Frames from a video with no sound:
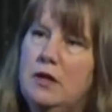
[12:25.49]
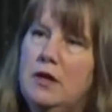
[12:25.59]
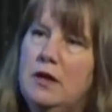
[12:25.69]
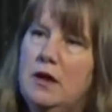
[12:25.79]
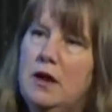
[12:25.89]

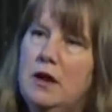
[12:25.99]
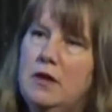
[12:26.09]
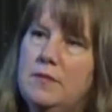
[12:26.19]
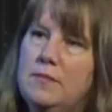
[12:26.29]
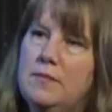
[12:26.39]
Yep. Let
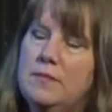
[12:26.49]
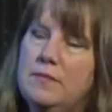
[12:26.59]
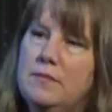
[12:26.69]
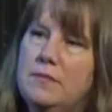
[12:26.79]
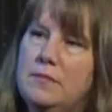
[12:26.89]
them know.
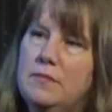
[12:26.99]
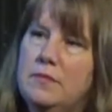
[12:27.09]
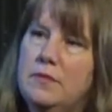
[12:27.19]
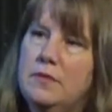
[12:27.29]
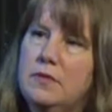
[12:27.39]
Let somebody
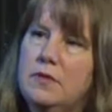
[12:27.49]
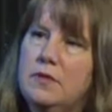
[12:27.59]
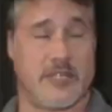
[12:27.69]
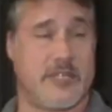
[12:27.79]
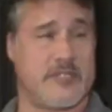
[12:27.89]
know if they're
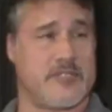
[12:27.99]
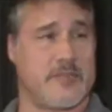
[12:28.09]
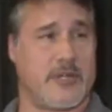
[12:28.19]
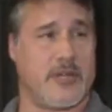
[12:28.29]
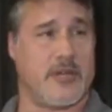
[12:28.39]
looking to date
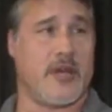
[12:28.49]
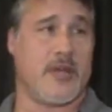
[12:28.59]
somebody.